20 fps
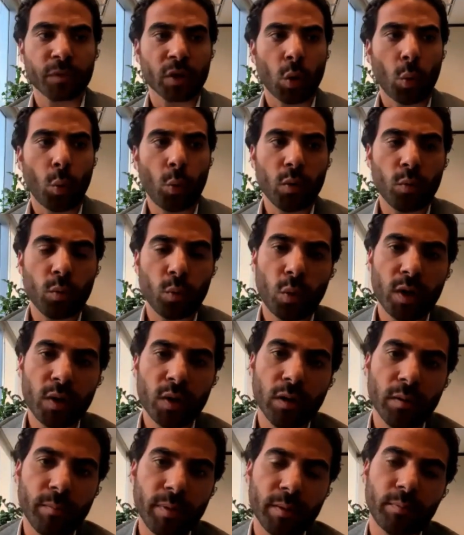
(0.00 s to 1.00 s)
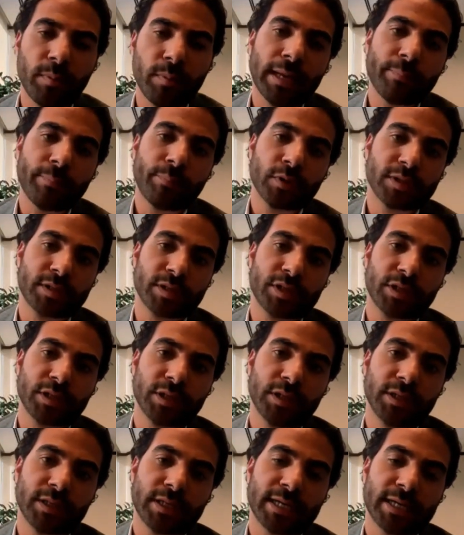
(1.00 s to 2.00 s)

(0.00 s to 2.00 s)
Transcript: we will be positioned